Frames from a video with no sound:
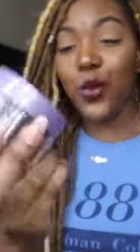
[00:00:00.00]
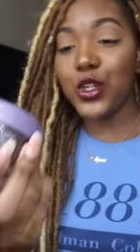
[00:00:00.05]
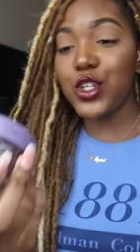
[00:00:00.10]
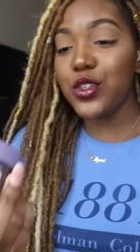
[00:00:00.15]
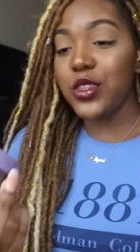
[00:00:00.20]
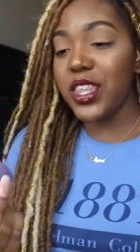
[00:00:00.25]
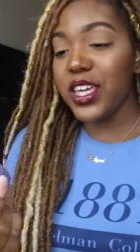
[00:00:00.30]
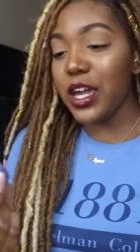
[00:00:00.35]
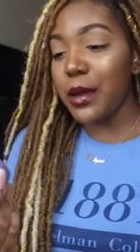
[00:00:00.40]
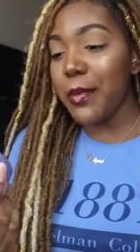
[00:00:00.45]
what
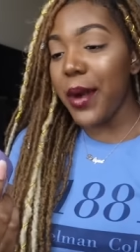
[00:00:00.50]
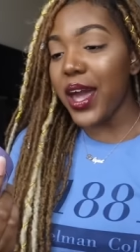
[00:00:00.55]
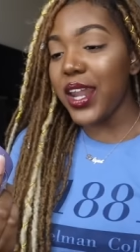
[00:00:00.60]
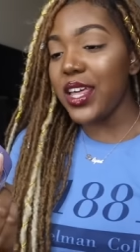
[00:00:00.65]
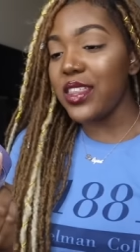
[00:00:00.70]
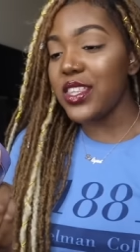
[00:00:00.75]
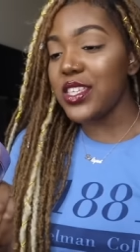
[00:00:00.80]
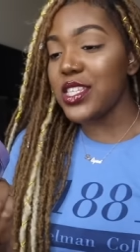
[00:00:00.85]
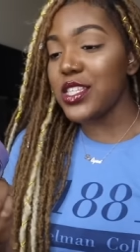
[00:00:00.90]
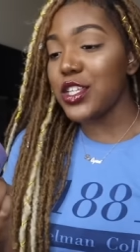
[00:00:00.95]
you think about
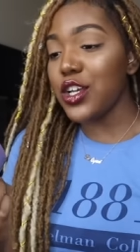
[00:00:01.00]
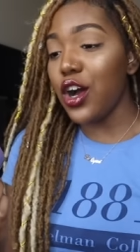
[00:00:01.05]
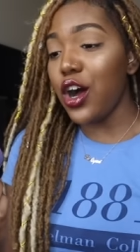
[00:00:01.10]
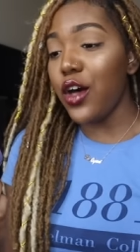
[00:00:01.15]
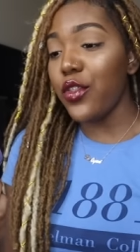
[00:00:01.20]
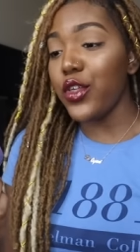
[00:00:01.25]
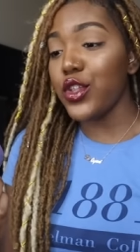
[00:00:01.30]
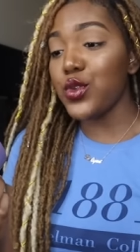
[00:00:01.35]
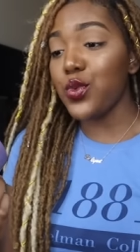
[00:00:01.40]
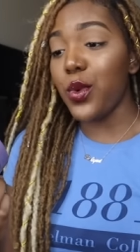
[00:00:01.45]
it. This is
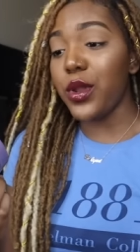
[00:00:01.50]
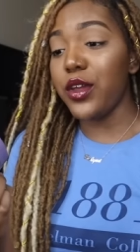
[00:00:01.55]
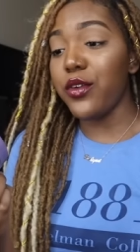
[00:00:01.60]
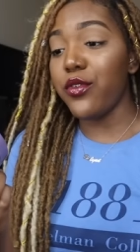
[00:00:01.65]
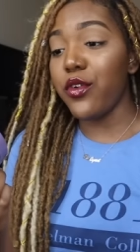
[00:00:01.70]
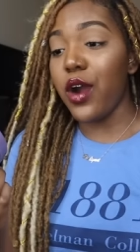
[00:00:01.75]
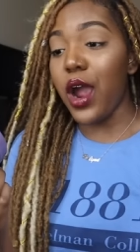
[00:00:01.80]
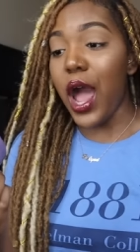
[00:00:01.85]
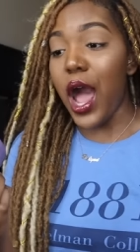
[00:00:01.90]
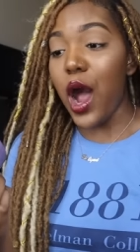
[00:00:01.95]
called the
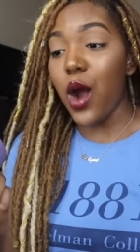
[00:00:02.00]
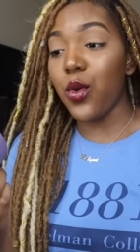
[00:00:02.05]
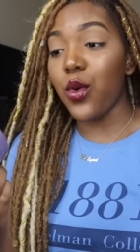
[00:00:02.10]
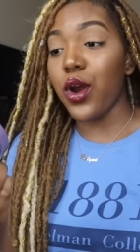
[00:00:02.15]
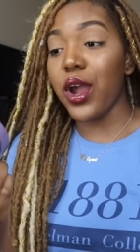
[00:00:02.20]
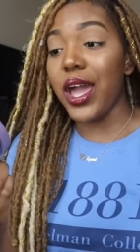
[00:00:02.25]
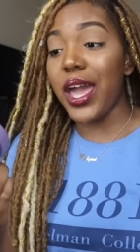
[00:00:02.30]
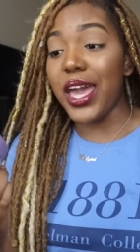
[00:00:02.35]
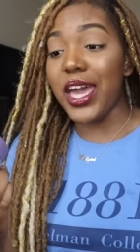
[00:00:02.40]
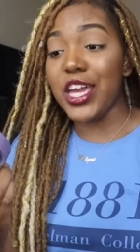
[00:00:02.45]

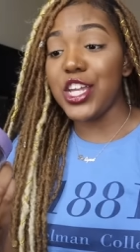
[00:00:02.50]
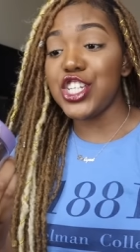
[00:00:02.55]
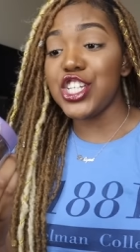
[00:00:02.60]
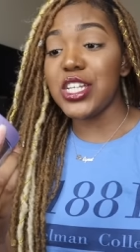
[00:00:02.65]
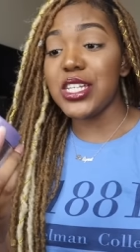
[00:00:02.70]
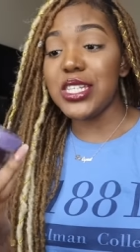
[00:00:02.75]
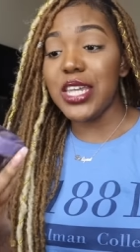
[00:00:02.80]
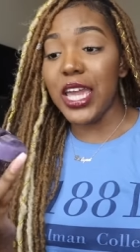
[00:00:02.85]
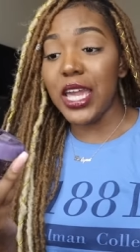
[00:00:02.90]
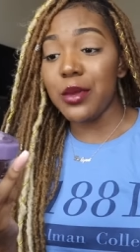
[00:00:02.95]
24-hour edge
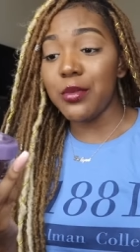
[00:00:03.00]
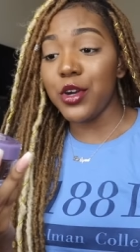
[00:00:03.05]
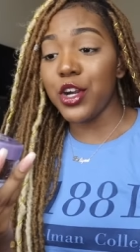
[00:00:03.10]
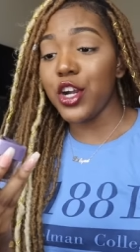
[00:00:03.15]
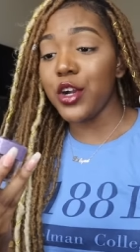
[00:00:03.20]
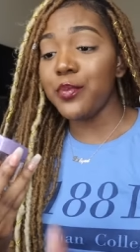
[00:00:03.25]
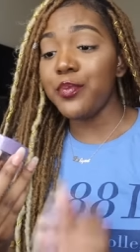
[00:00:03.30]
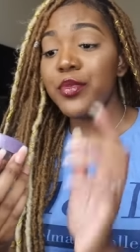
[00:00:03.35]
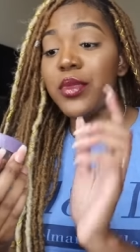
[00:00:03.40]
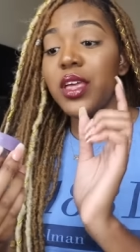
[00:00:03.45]

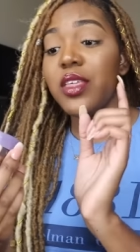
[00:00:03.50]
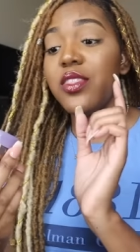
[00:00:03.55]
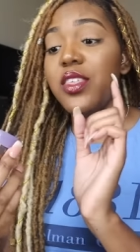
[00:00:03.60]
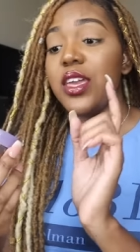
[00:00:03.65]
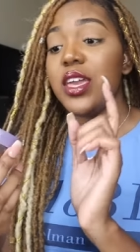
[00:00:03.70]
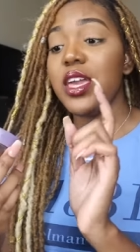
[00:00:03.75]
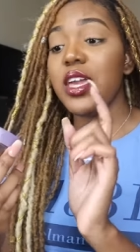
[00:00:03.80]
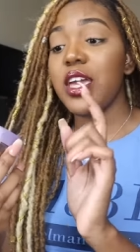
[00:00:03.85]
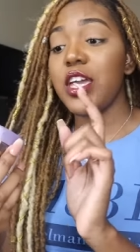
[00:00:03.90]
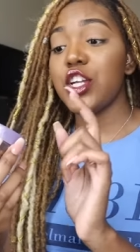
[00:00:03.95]
tamer,
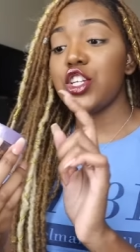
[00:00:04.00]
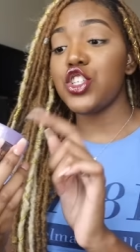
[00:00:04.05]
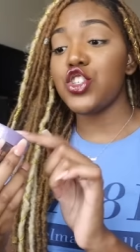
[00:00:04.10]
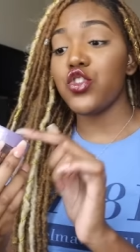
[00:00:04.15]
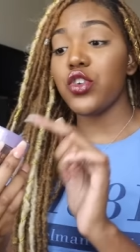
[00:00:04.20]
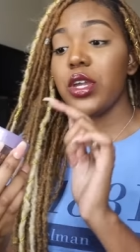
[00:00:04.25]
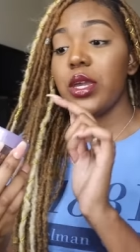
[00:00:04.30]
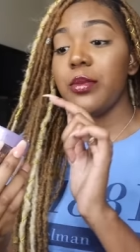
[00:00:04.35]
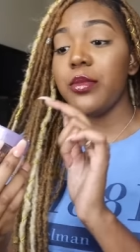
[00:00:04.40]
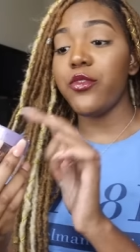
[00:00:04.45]
the
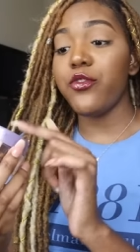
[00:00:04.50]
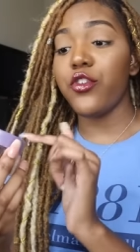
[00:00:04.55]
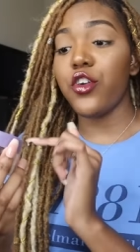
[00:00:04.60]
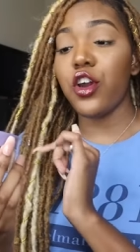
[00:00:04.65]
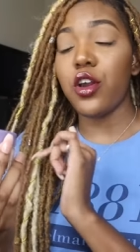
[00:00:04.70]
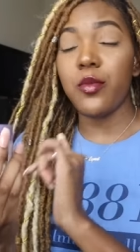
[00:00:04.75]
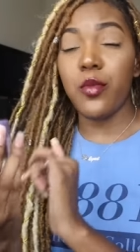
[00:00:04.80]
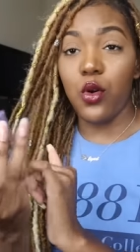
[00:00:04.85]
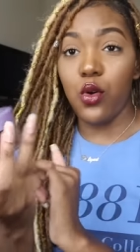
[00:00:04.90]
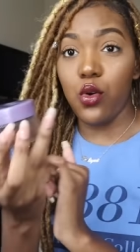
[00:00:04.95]
extreme
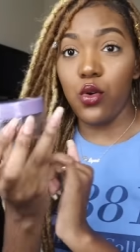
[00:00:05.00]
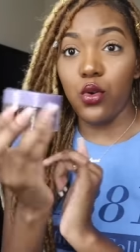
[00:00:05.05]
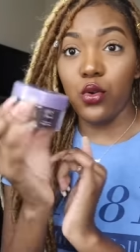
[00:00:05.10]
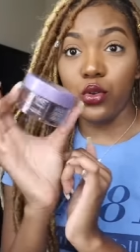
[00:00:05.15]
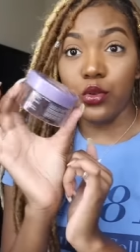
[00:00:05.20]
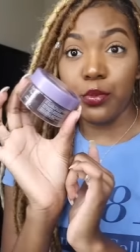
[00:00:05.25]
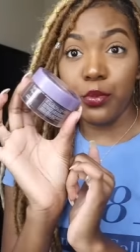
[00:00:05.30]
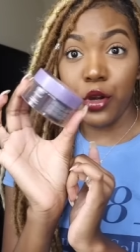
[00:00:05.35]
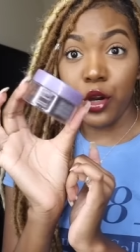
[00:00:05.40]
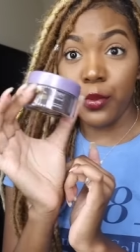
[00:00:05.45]
firm
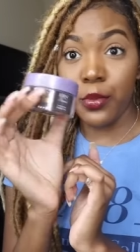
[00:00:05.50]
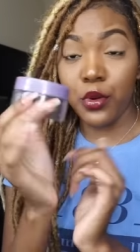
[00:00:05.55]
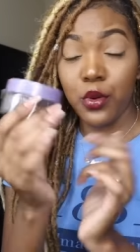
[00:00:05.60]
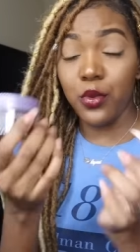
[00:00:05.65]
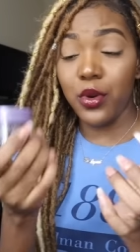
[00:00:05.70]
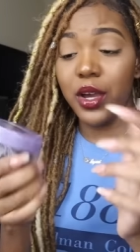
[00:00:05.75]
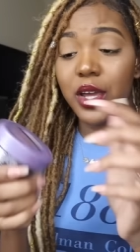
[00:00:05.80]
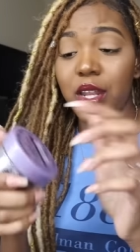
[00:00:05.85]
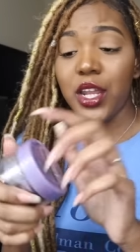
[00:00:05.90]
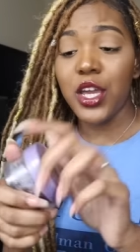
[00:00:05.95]
hold purple
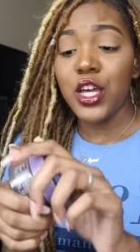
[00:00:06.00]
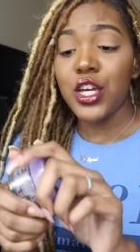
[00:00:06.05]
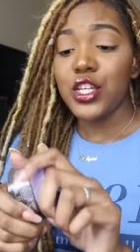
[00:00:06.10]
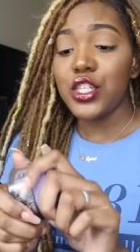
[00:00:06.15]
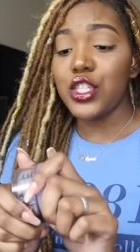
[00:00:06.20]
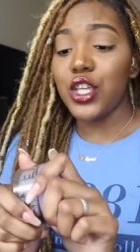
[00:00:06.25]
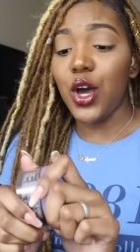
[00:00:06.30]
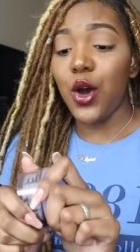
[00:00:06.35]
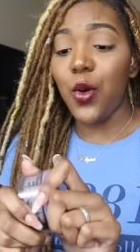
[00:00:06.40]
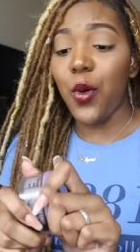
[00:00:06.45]
one.
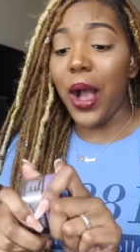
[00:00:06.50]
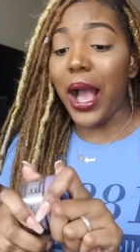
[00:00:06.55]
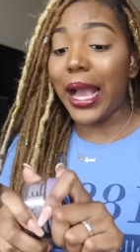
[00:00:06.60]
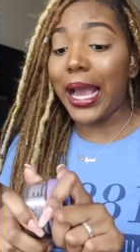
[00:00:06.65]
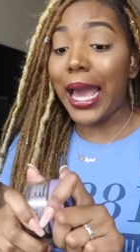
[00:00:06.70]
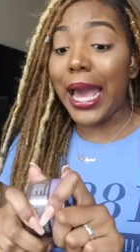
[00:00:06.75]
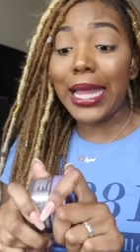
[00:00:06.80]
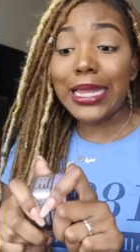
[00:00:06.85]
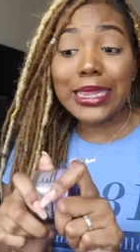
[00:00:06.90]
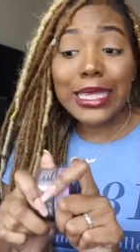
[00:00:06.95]
So I
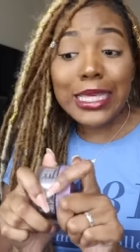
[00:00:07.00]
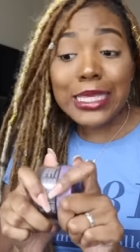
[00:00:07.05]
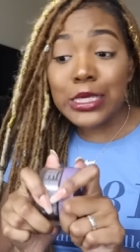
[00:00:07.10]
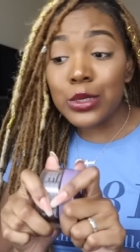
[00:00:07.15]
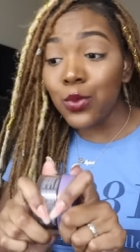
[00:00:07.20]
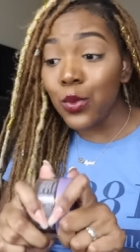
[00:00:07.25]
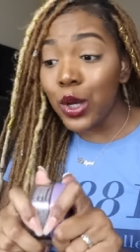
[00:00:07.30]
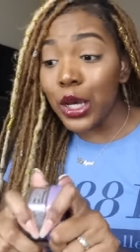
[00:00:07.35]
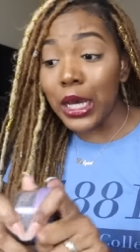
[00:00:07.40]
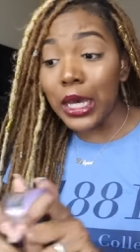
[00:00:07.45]
got
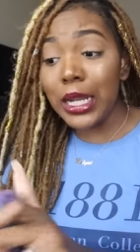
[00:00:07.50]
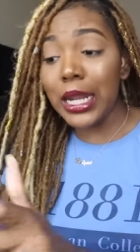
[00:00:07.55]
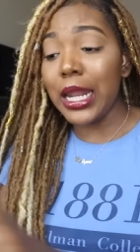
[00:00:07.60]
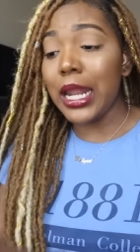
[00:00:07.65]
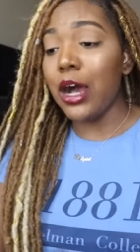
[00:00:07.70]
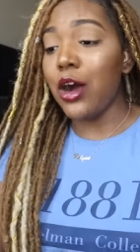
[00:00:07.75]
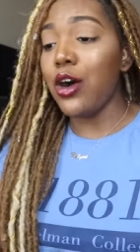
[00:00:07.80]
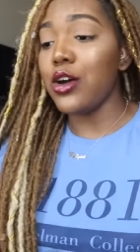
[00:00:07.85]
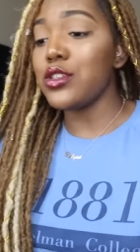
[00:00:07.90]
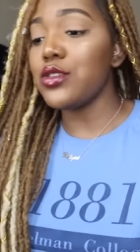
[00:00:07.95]
this one,
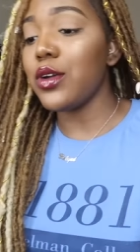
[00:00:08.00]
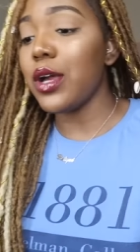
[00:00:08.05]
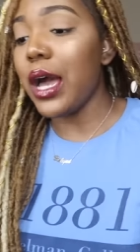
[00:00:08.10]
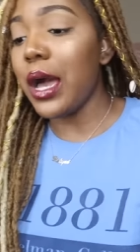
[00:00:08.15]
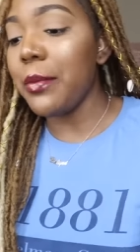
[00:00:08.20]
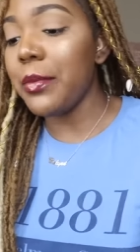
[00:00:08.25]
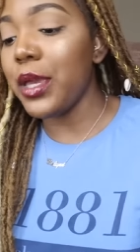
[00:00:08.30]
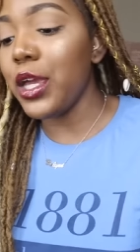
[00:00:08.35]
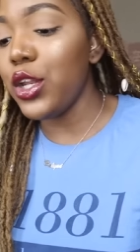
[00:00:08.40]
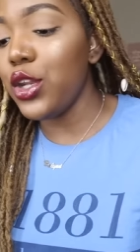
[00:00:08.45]
and I also
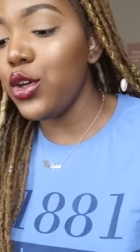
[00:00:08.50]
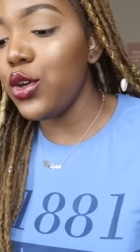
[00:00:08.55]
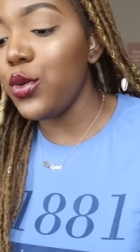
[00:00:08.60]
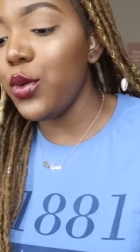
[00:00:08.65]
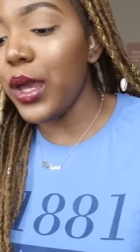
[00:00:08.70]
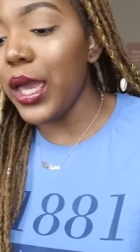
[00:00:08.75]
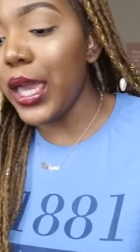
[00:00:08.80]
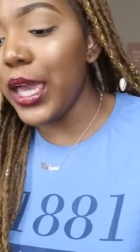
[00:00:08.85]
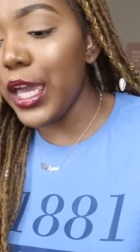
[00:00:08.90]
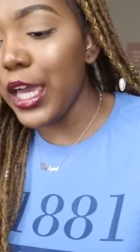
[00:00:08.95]
got me a
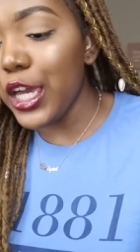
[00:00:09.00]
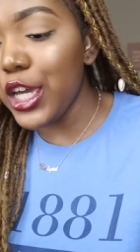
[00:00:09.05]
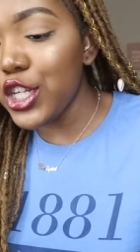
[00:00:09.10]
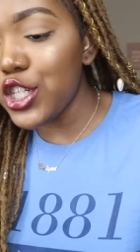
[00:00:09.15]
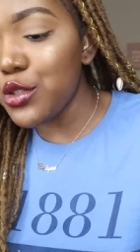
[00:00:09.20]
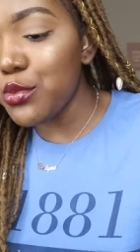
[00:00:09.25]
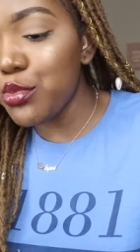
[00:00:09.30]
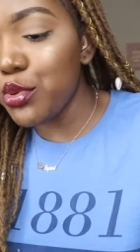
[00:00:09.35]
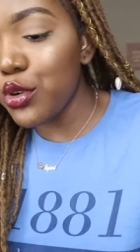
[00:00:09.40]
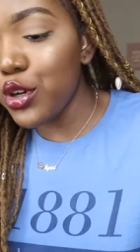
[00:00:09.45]
new
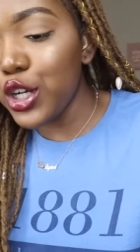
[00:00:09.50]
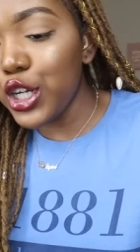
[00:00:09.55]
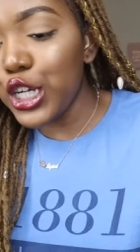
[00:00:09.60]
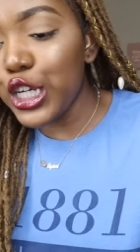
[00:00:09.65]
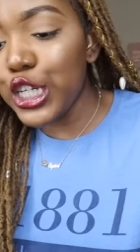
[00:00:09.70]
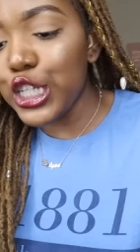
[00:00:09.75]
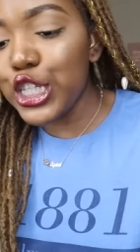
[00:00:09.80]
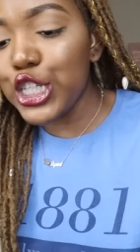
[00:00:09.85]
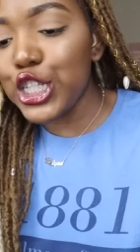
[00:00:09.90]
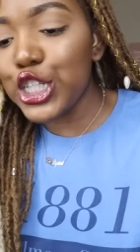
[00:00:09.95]
edge
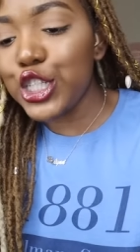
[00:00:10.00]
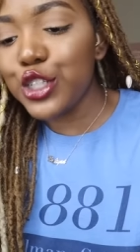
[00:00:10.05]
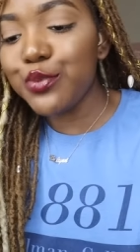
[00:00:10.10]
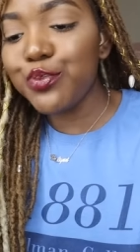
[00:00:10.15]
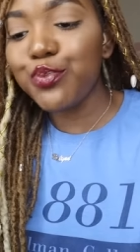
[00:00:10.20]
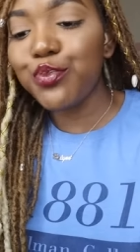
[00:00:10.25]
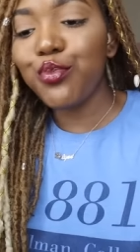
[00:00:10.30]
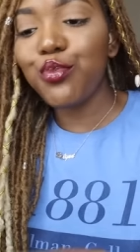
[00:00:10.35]
brush